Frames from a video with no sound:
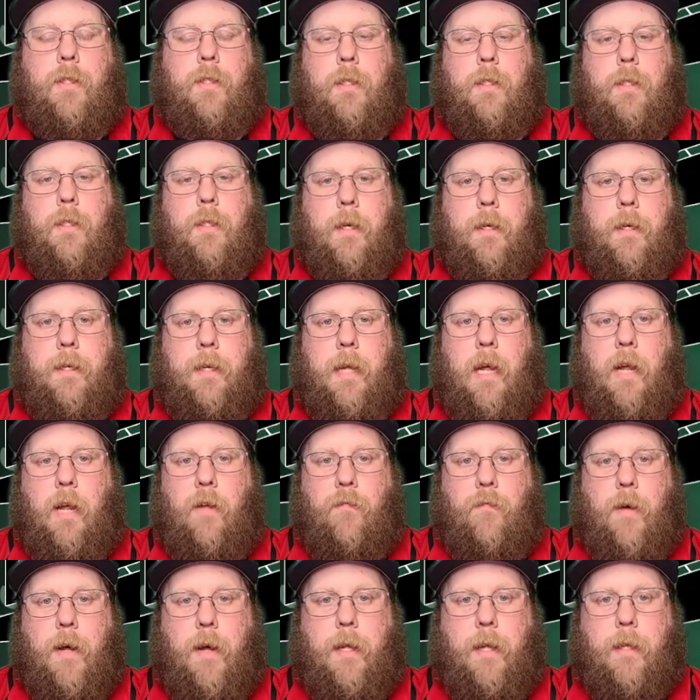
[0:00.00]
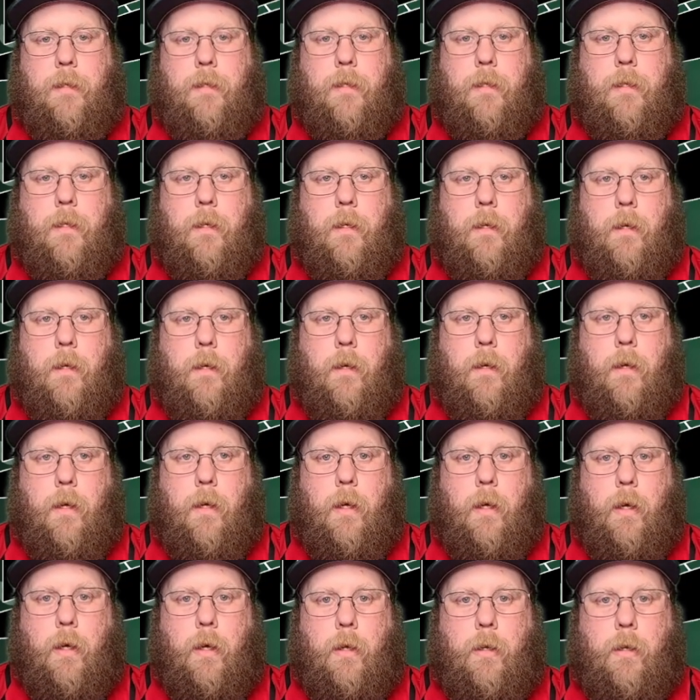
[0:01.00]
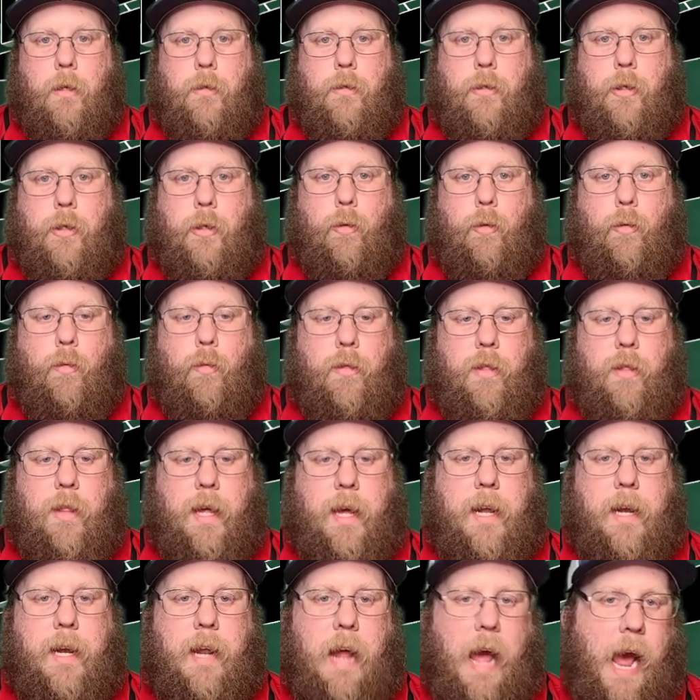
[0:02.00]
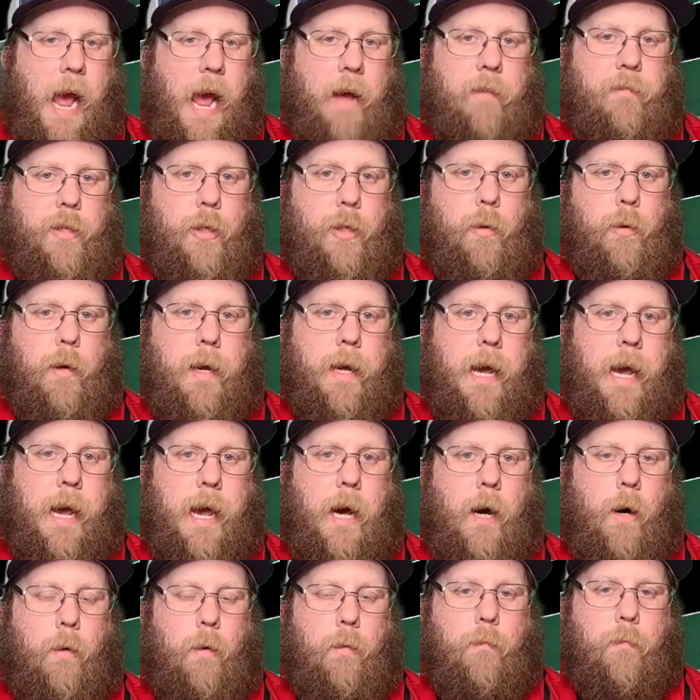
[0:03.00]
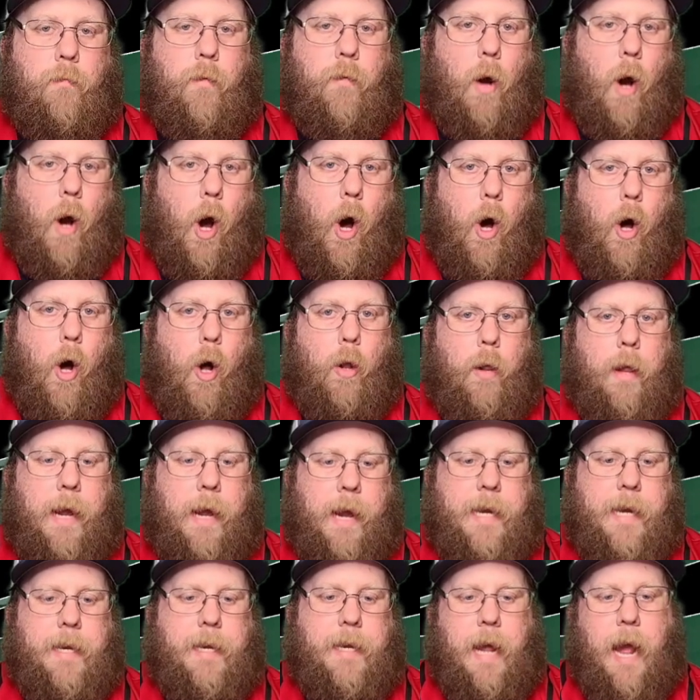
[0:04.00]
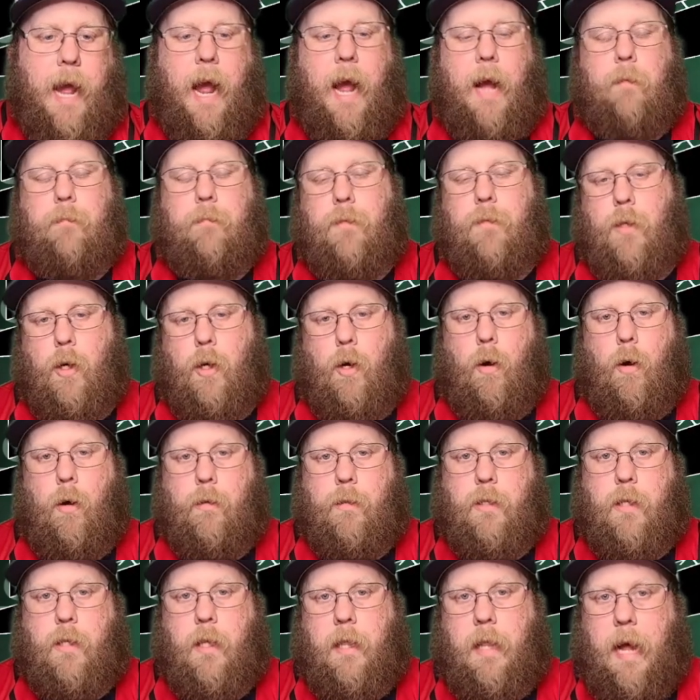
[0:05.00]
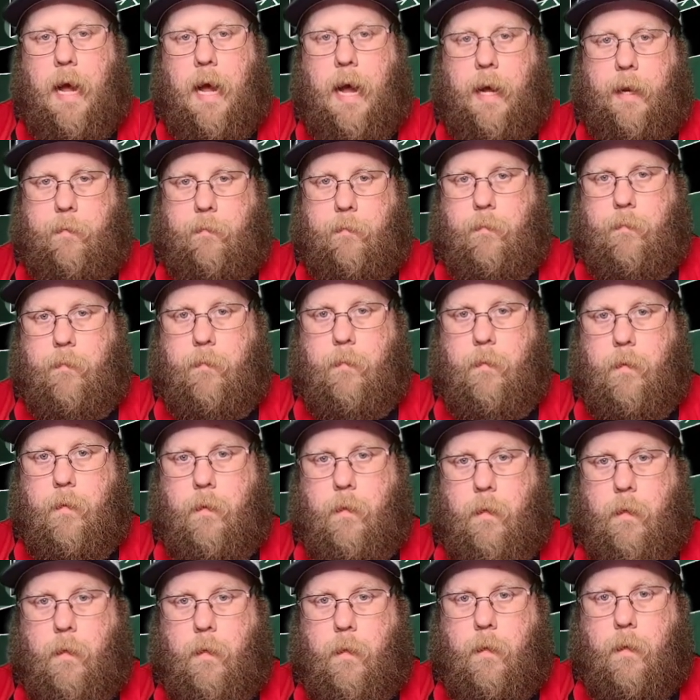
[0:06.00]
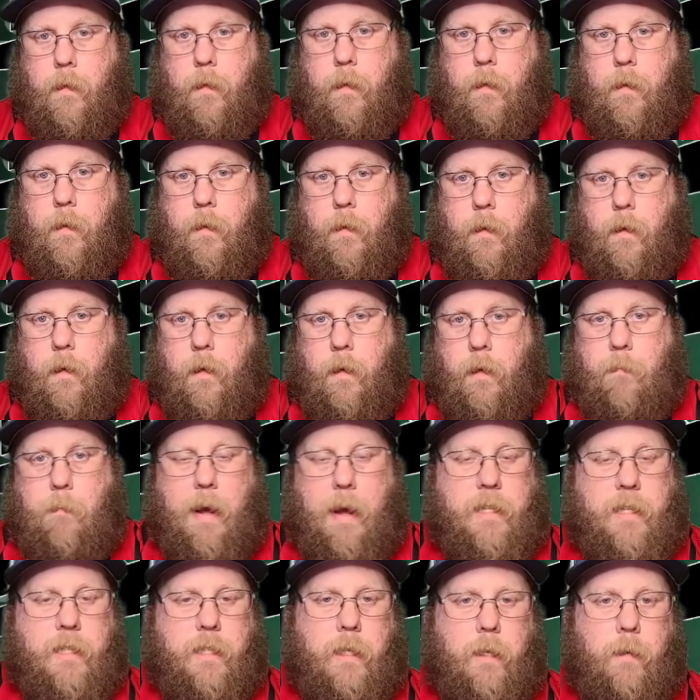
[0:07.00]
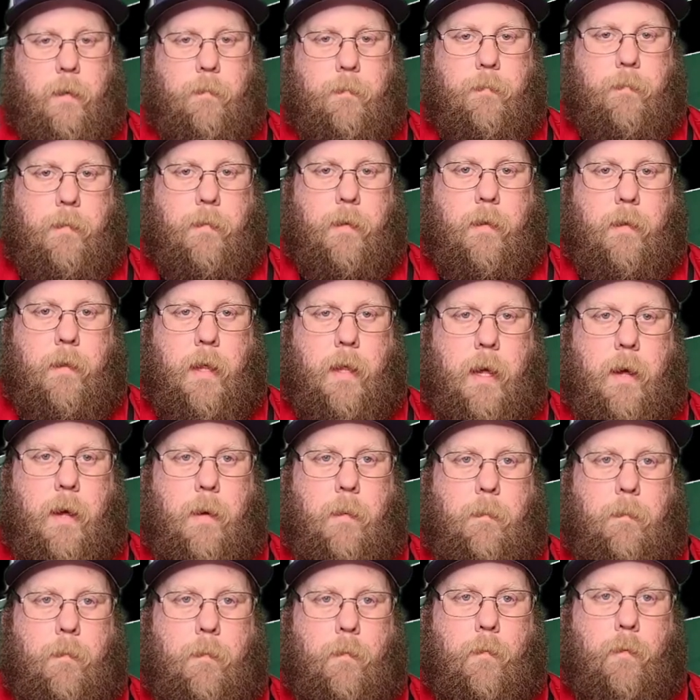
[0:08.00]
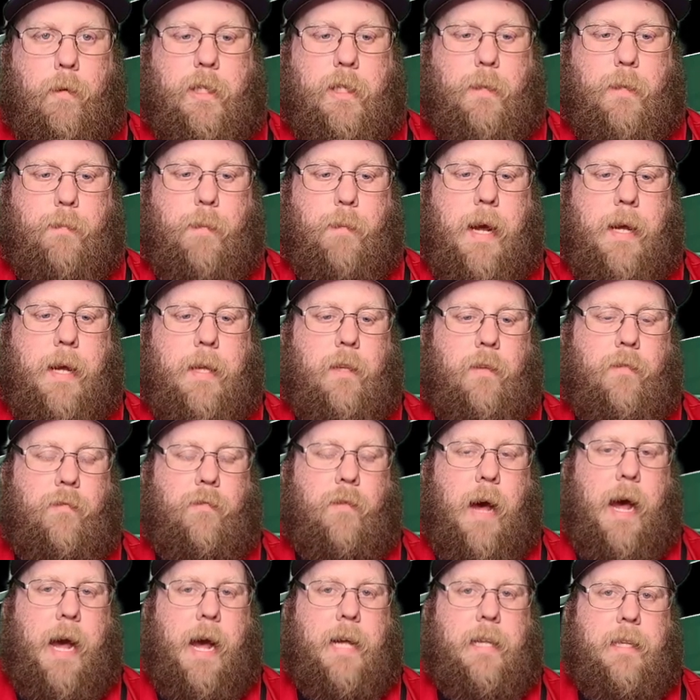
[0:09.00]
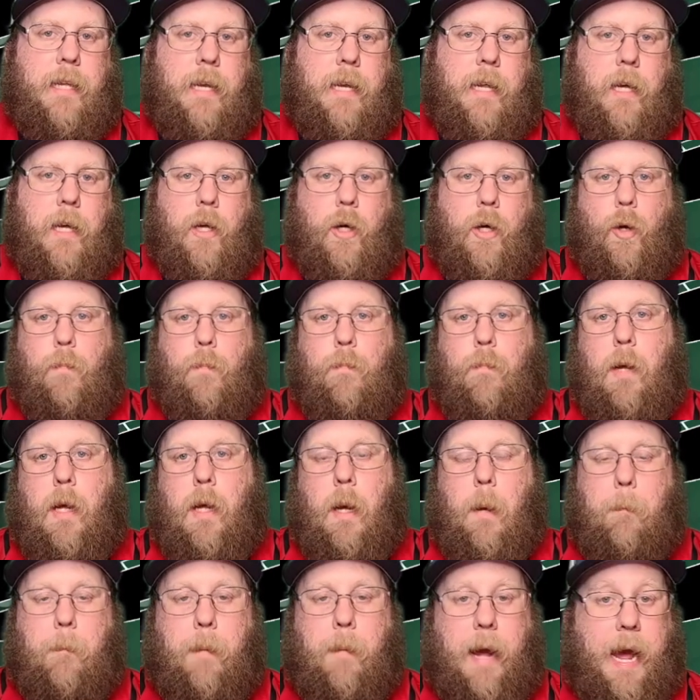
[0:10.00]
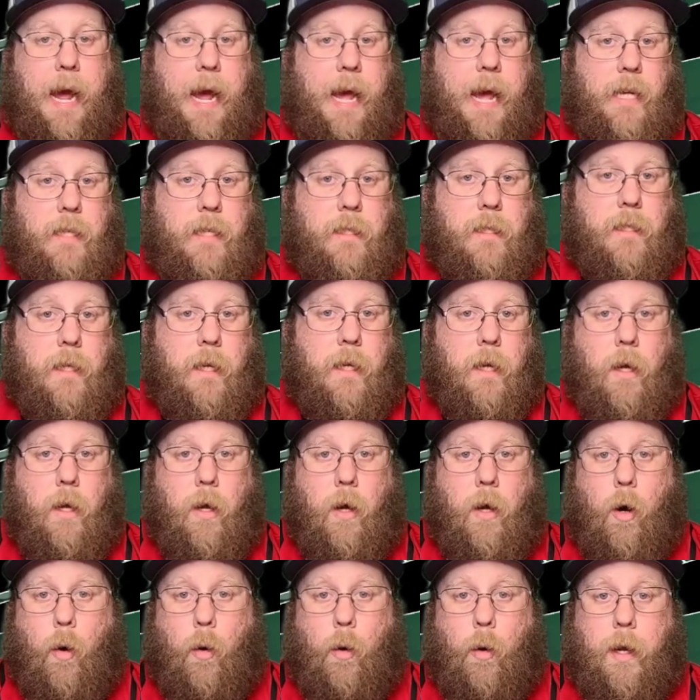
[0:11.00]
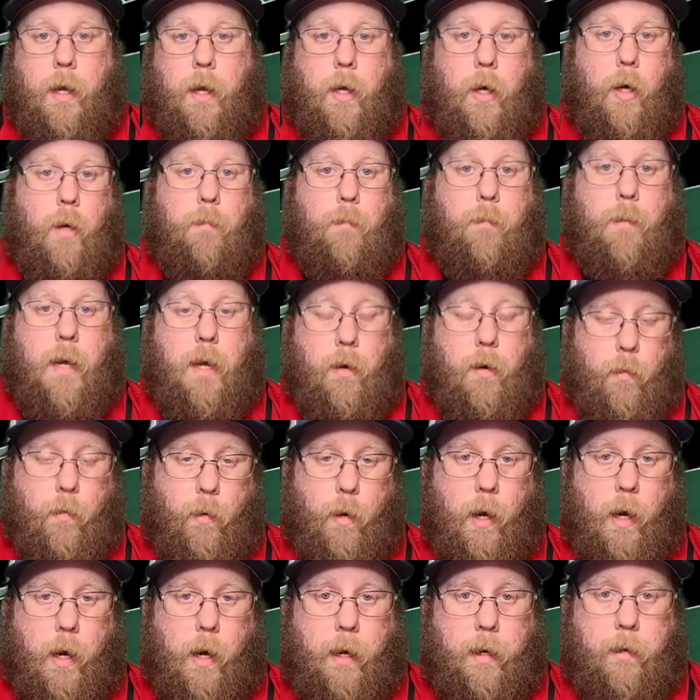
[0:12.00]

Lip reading: a defense to then have to account for all 8 gaps across the line. It makes them respect the fact that it could be a pass or it could be a run.